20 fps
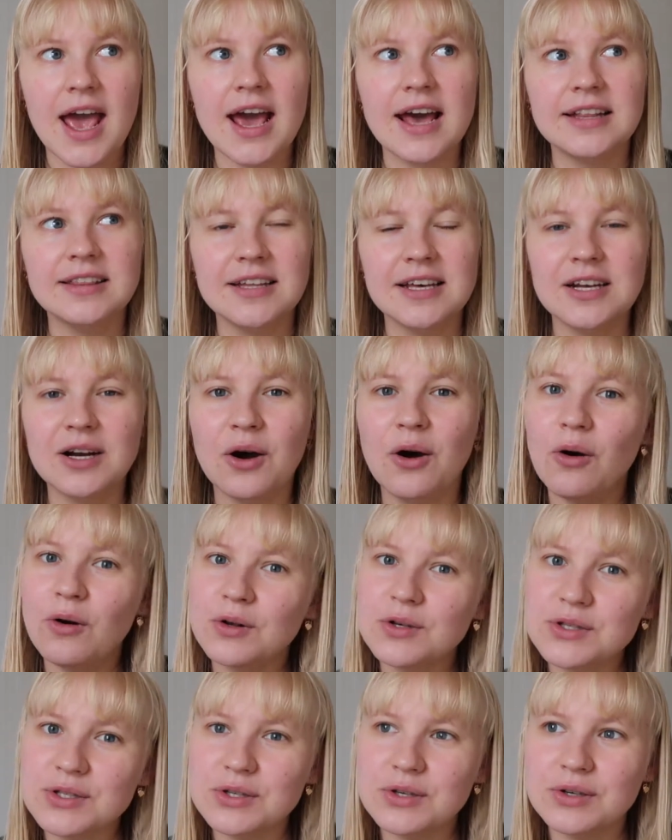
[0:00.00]
And that
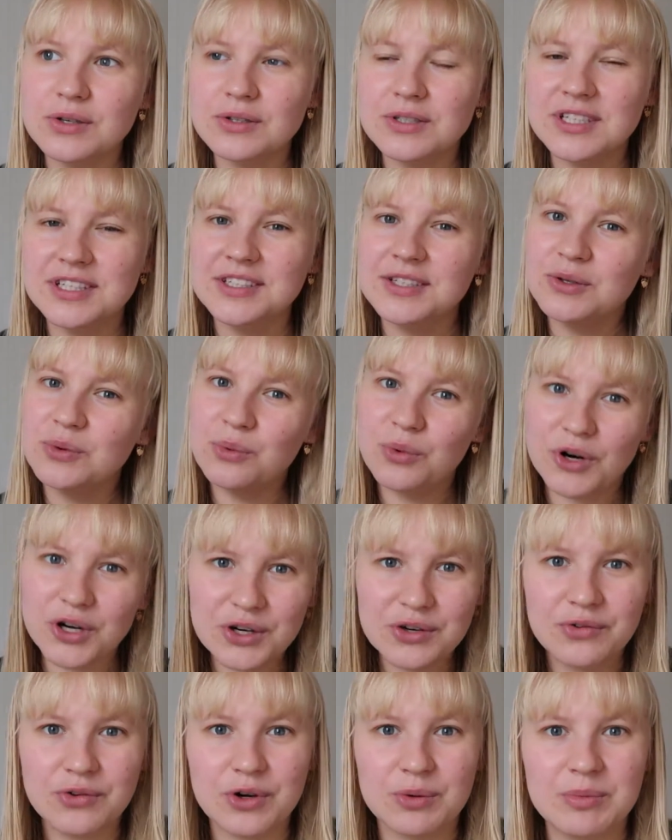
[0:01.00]
also didn't
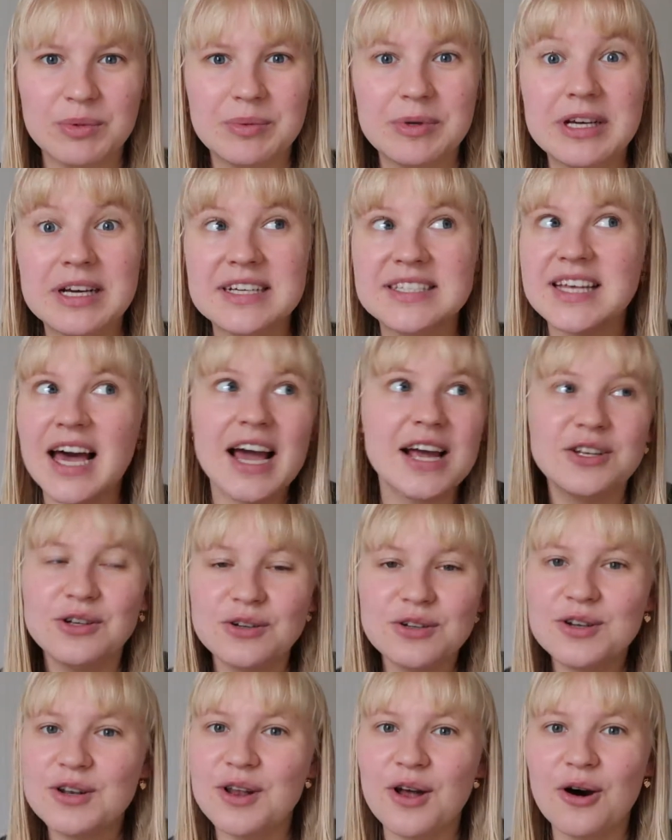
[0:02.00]
work for me because I
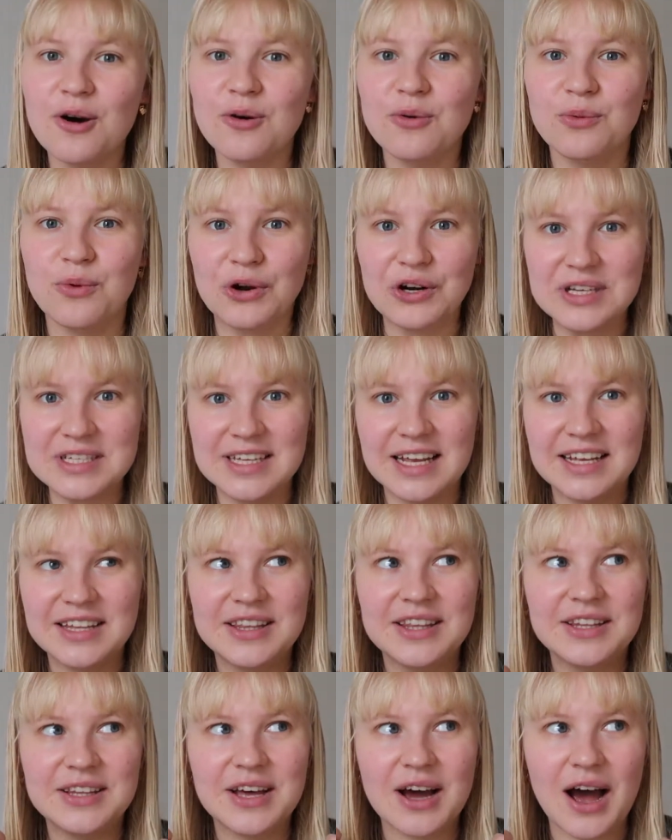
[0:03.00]
don't know what is, like,
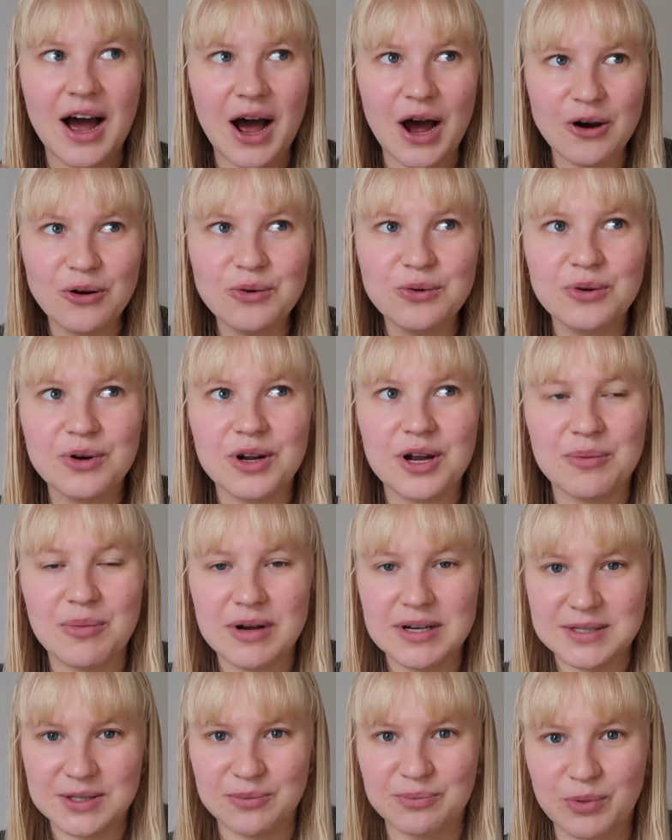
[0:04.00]
how am
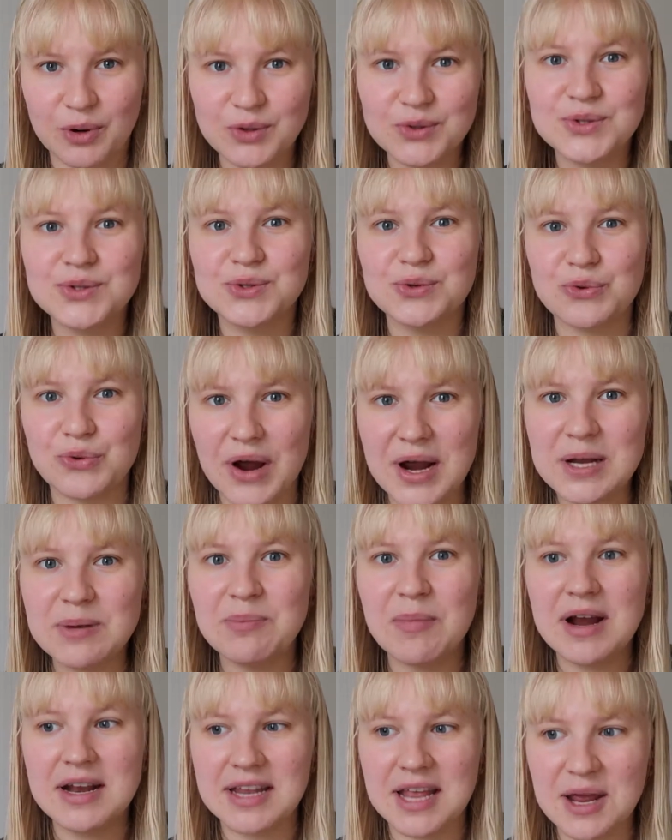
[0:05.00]
I supposed to
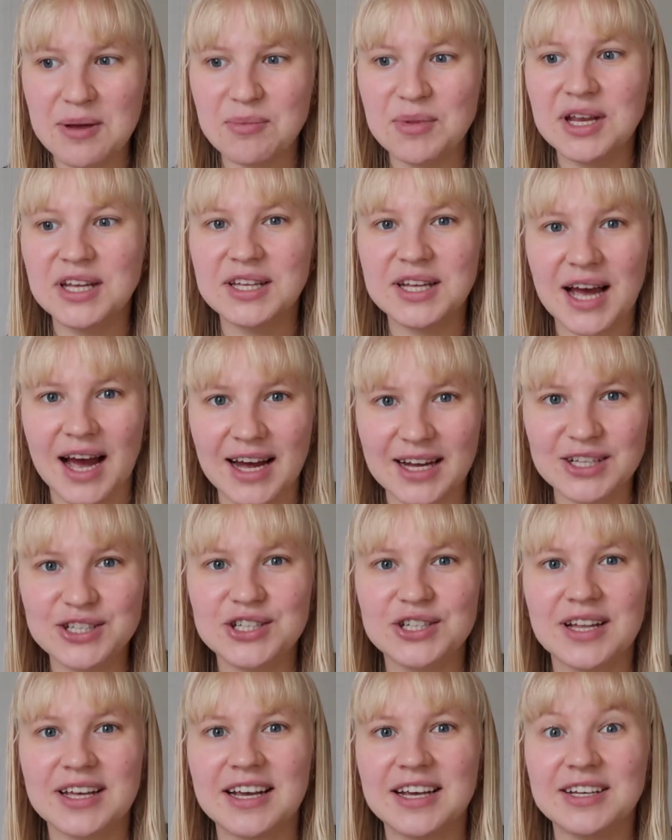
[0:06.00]
write my name in
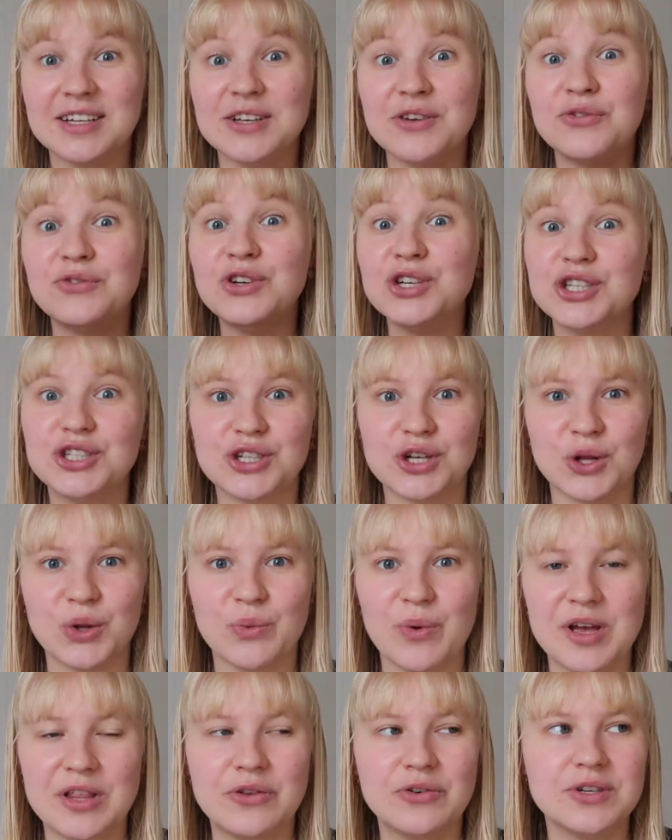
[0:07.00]
kanji, like, in an official
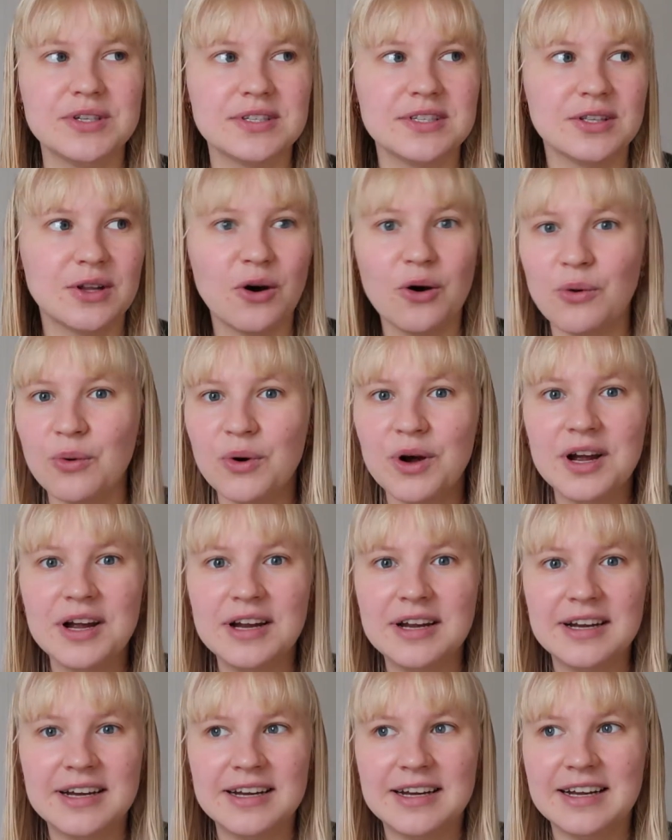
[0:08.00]
way? There is no,
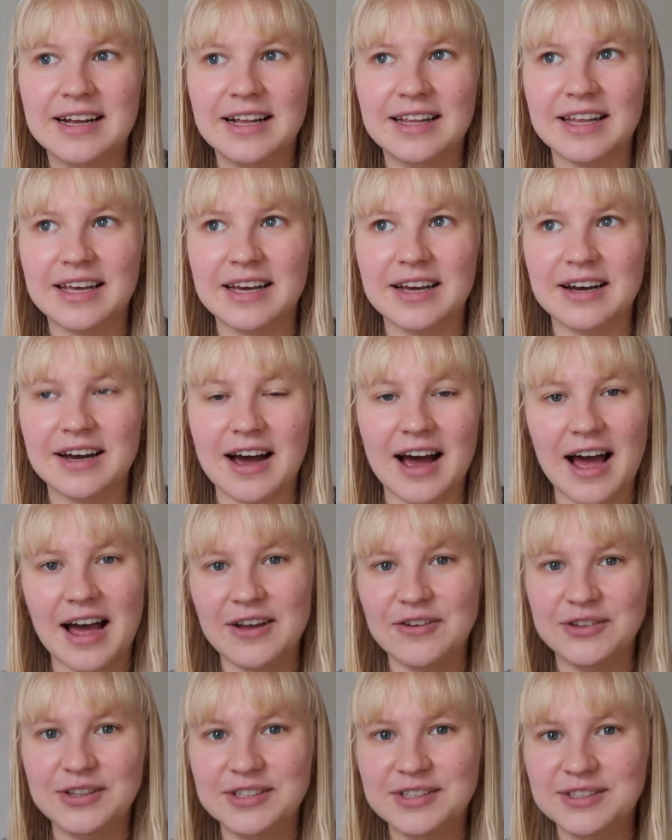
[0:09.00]
like,
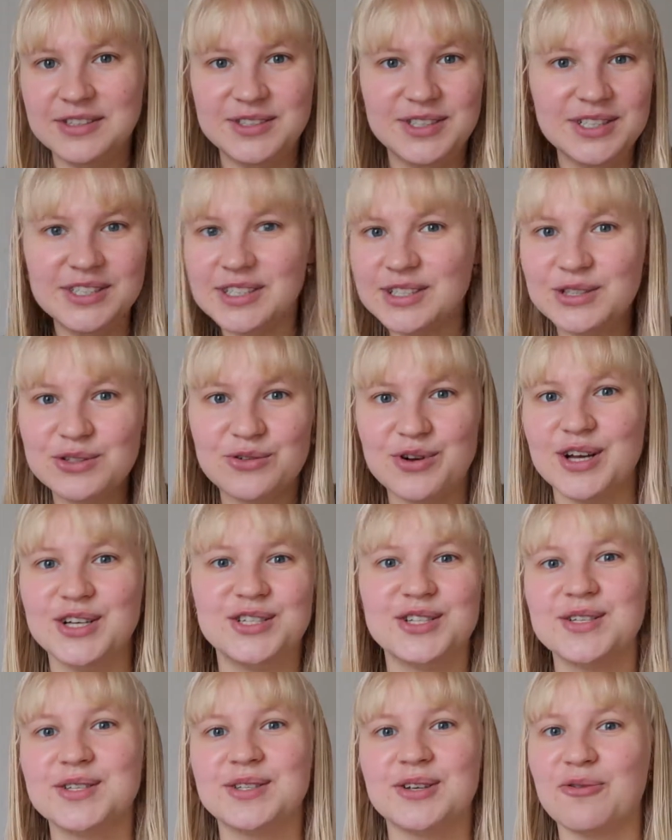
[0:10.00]
I didn't
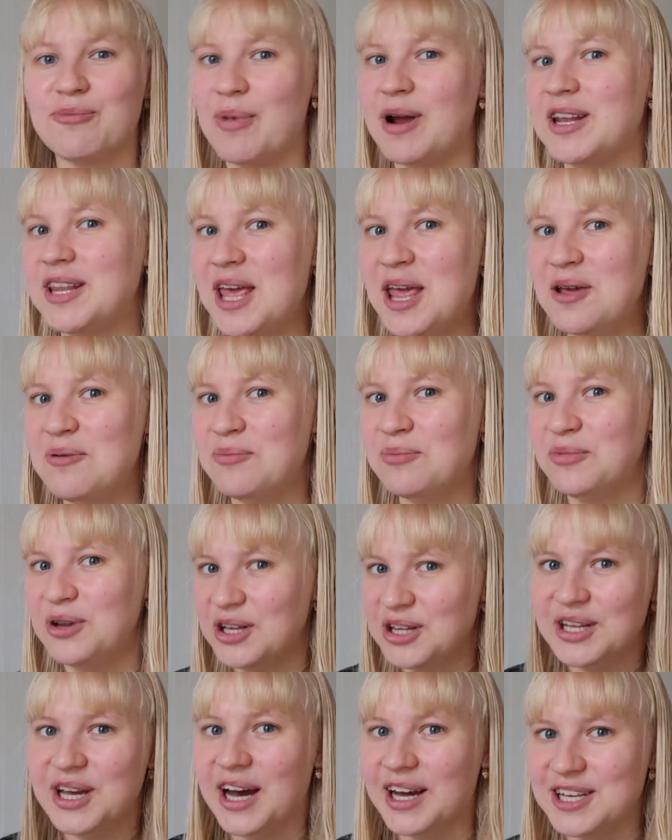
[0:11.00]
register my name
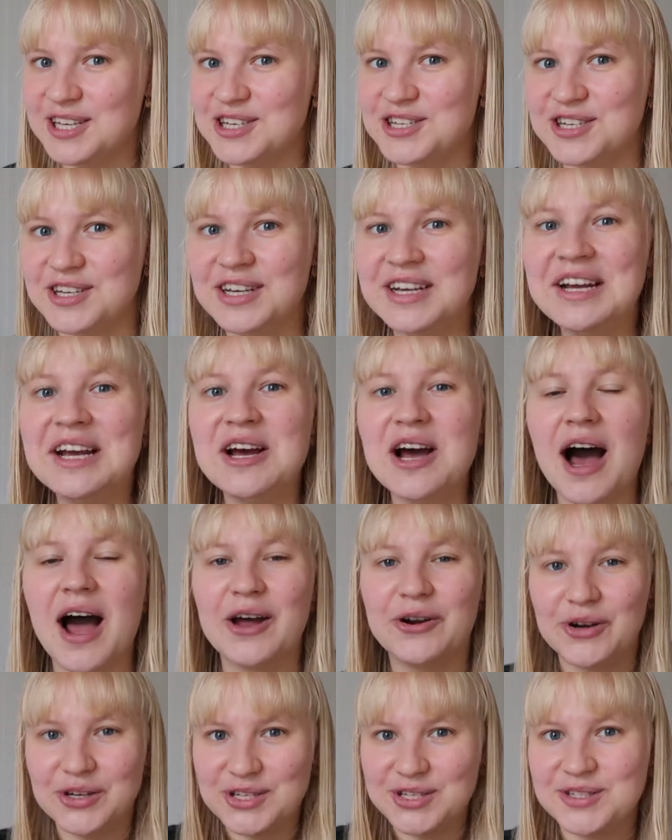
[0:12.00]
in kanji.
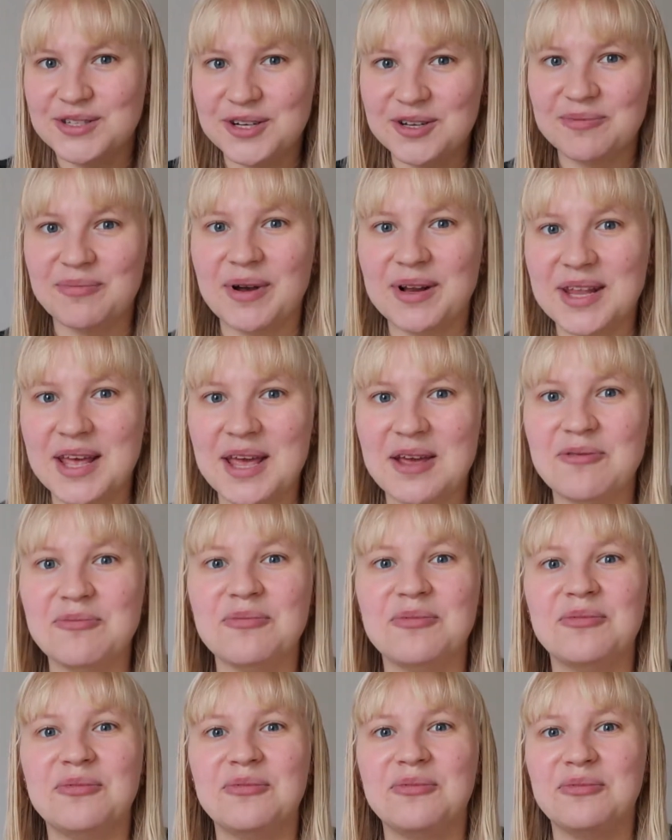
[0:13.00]
I registered my
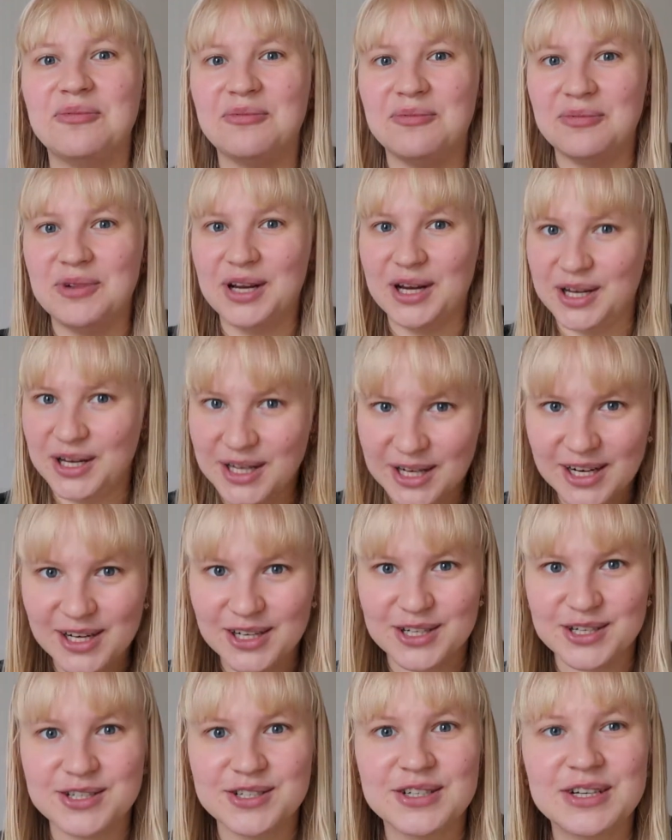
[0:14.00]
name in
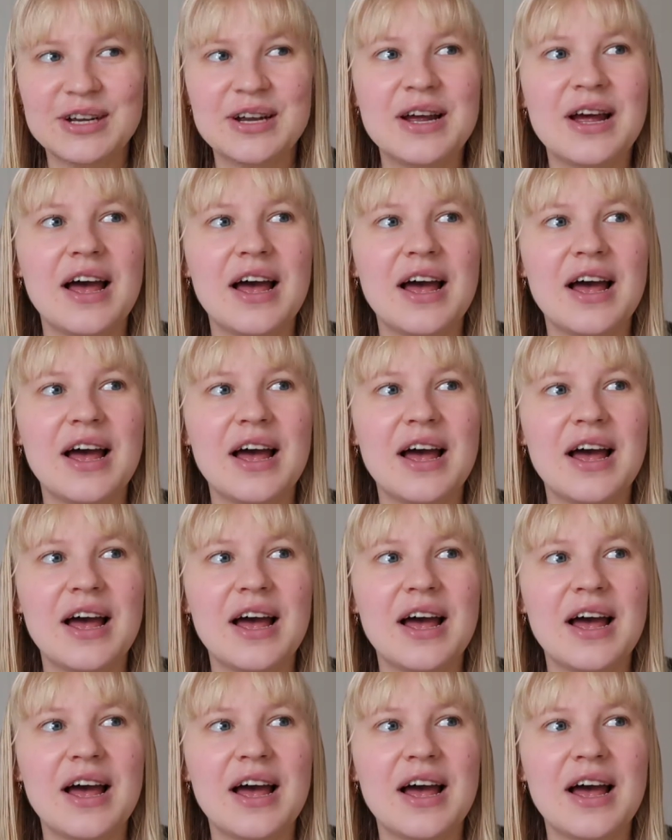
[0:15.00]
English,